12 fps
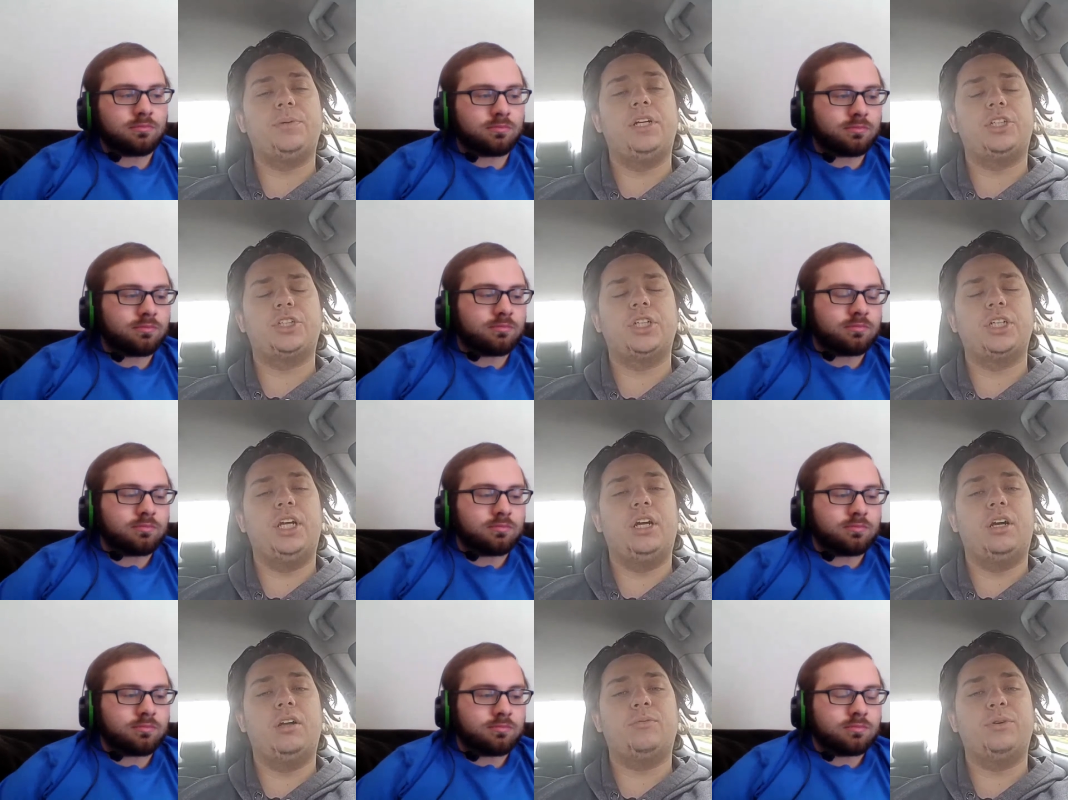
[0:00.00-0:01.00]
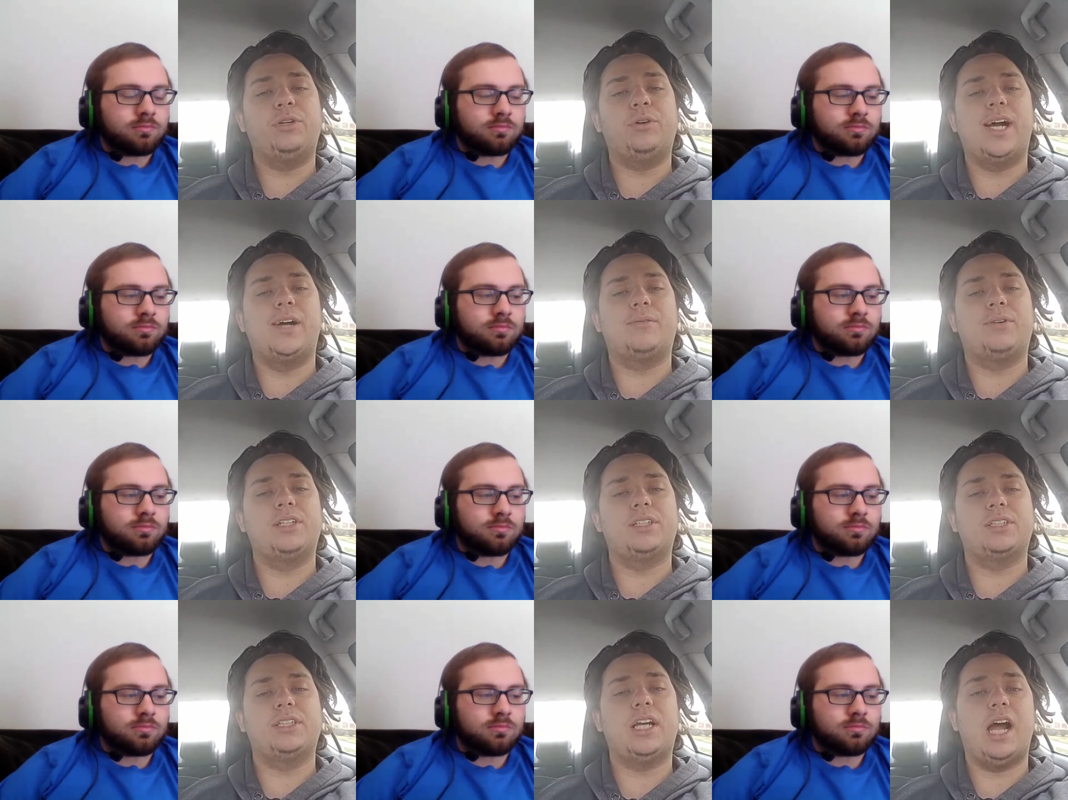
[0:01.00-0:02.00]
Speaker 1: it should be an interesting year if we do have
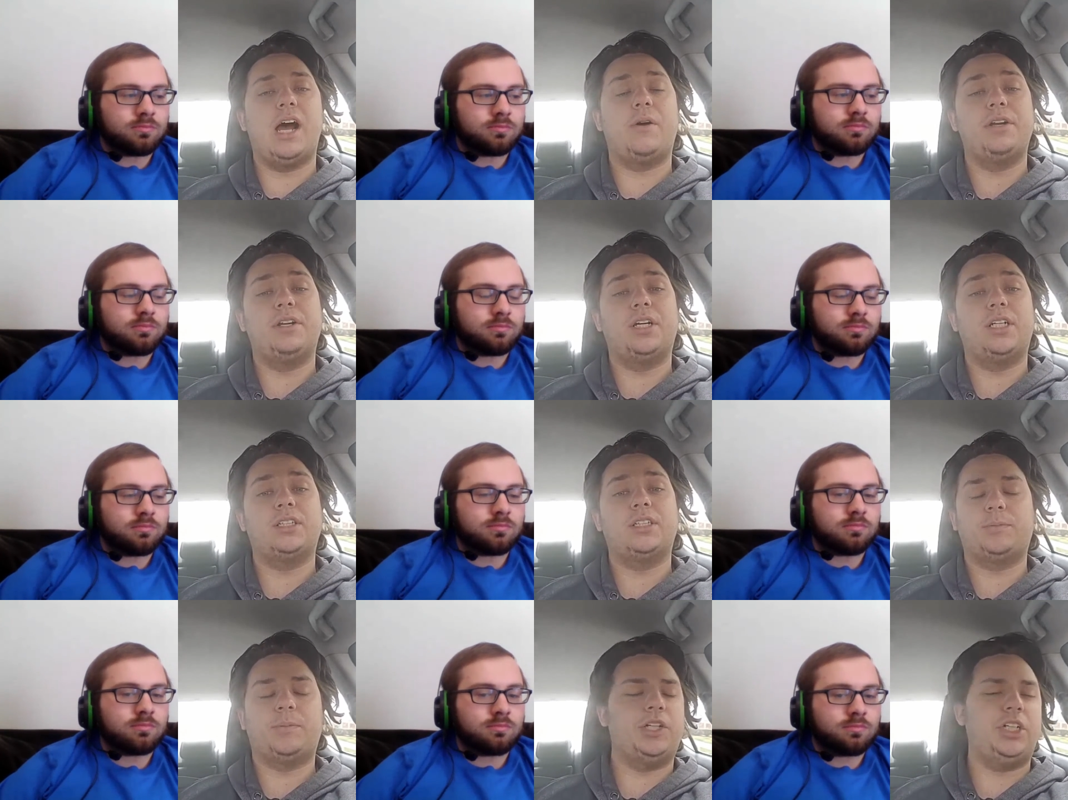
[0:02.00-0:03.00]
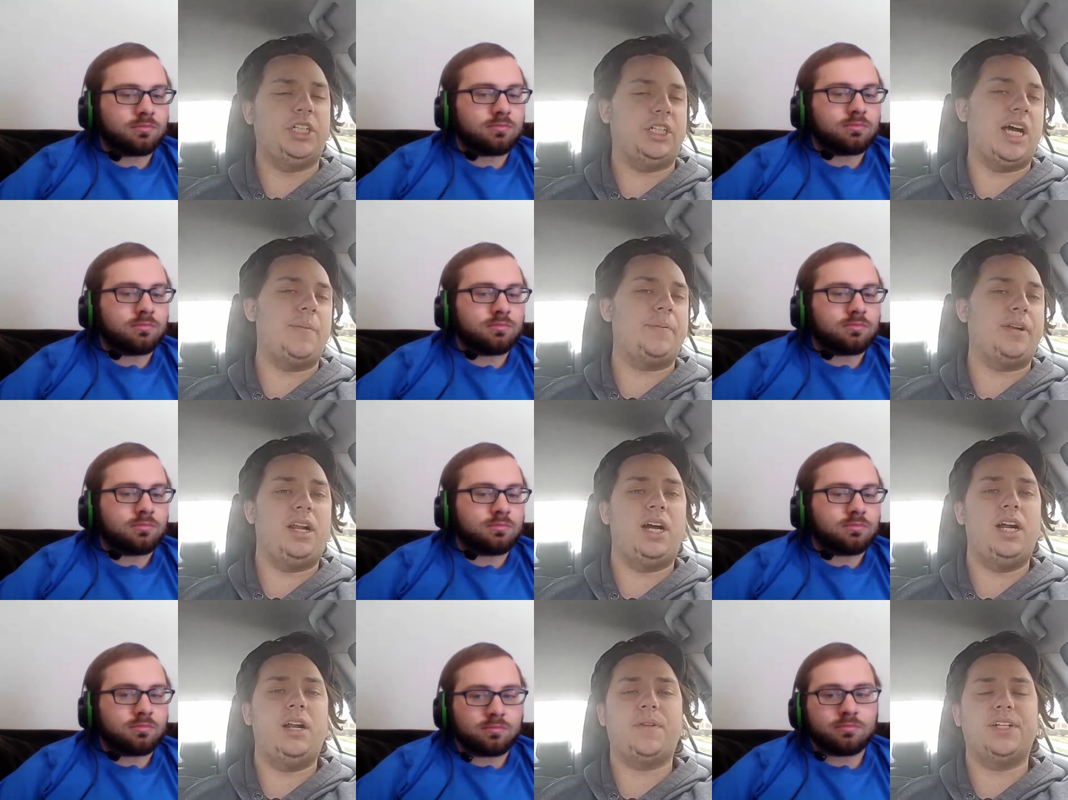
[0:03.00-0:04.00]
one to see how he does, especially at the top of the
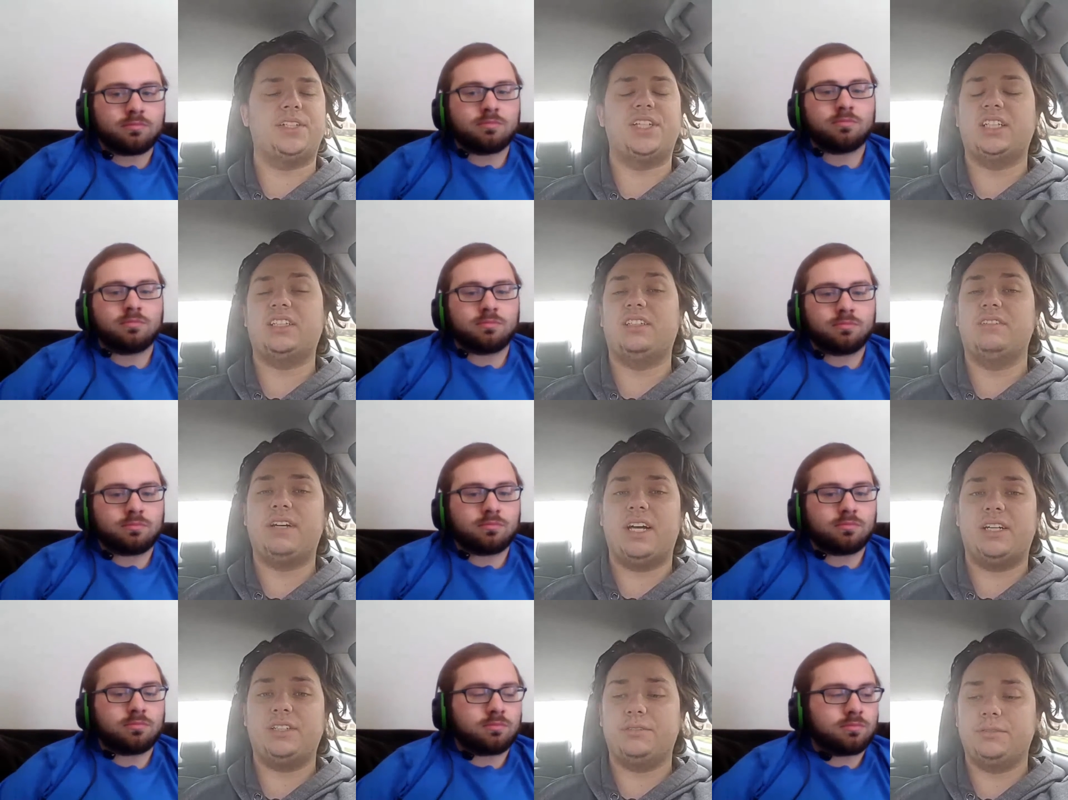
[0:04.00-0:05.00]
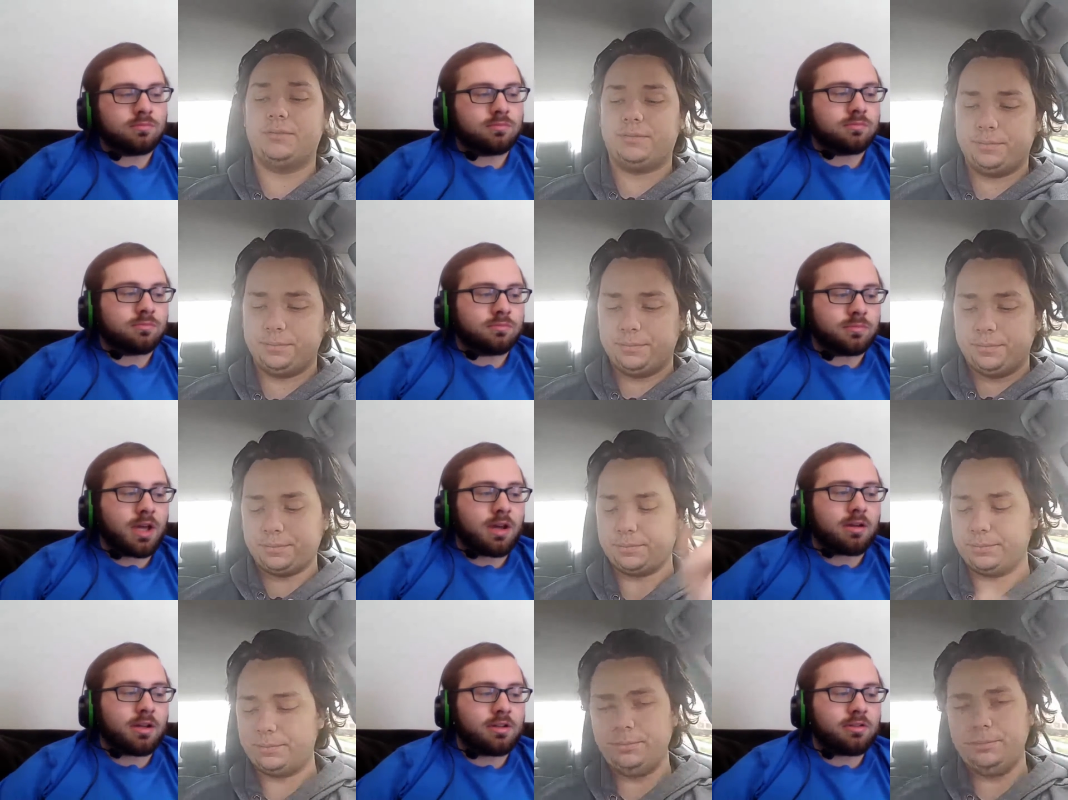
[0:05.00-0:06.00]
lineup. That's excellent value.
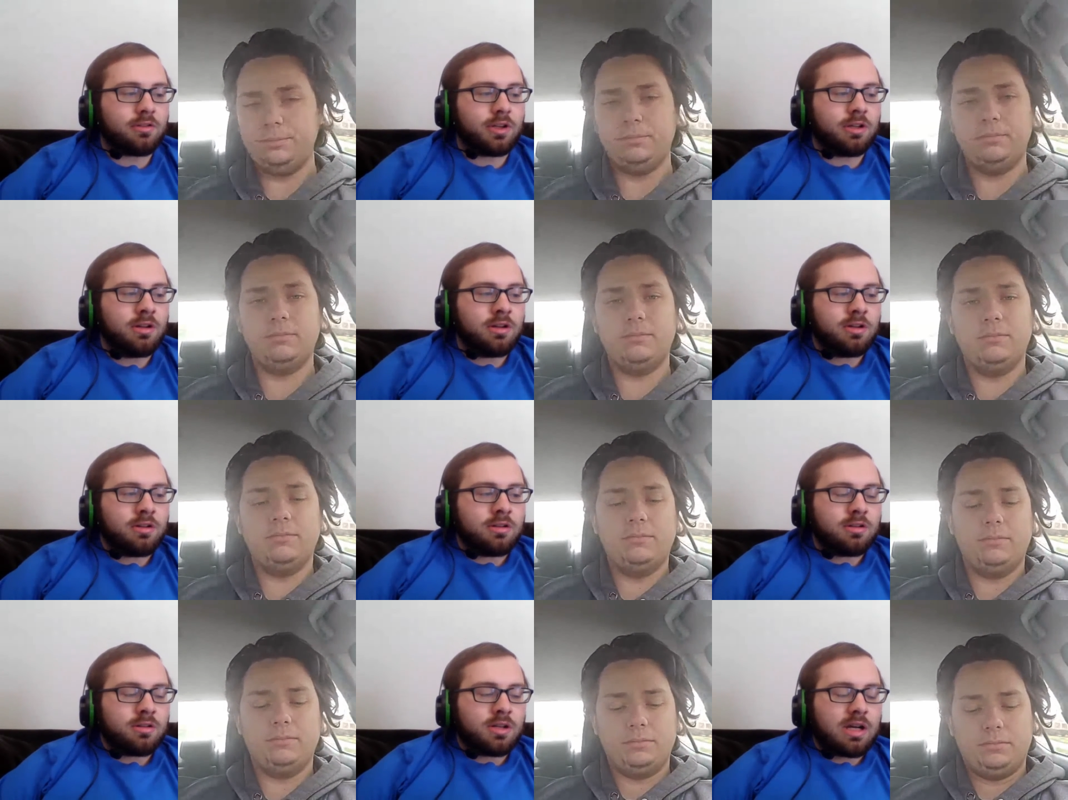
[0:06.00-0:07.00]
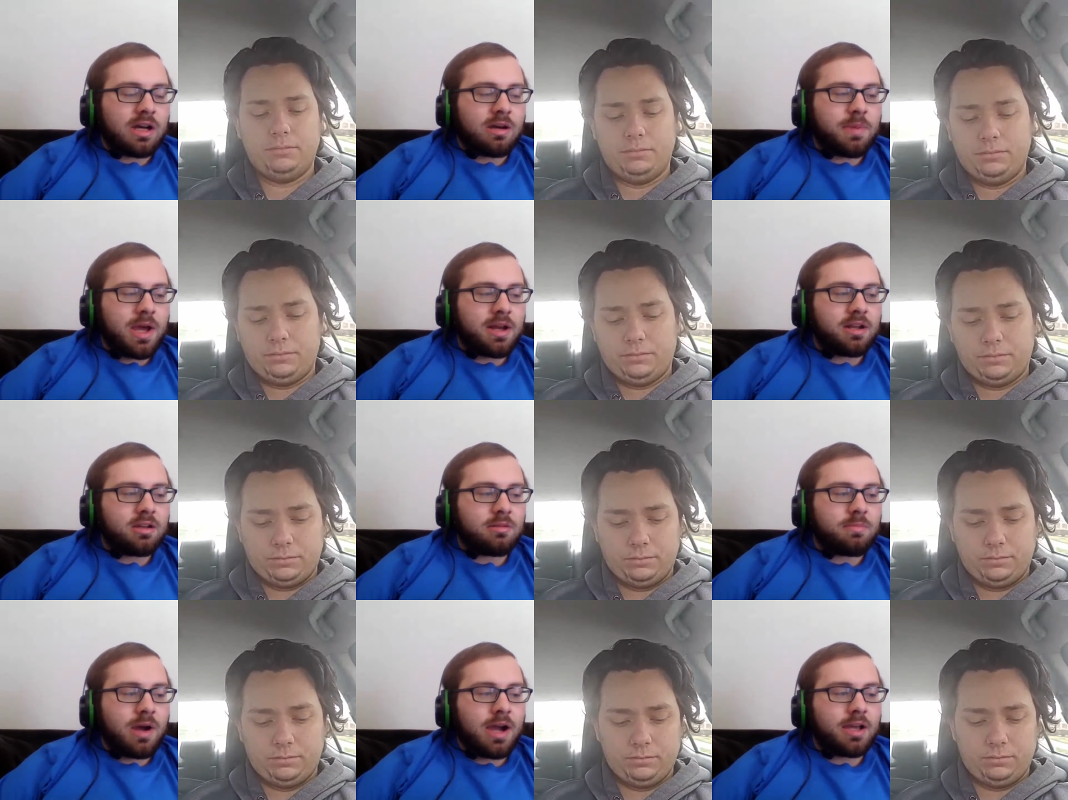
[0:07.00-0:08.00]
Speaker 2: Yeah, I agree. Uh,
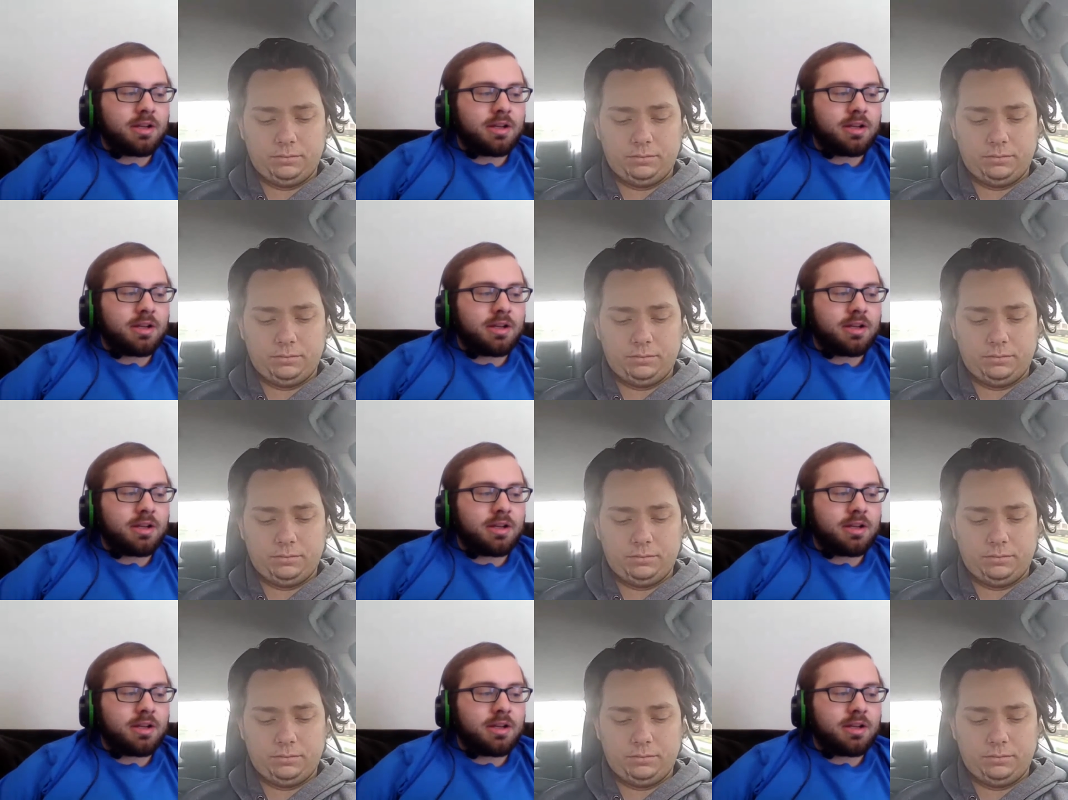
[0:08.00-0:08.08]
batting